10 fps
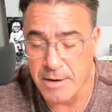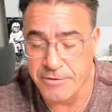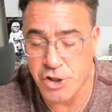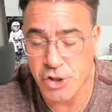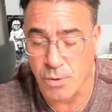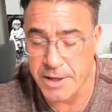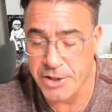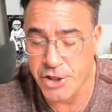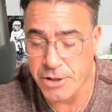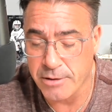The
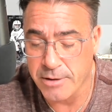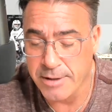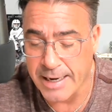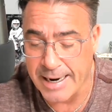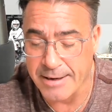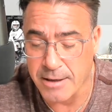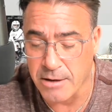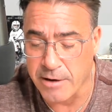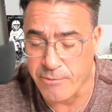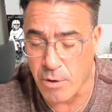shortage and a
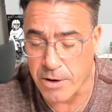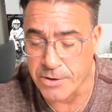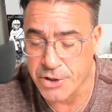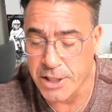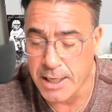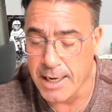glut of workers.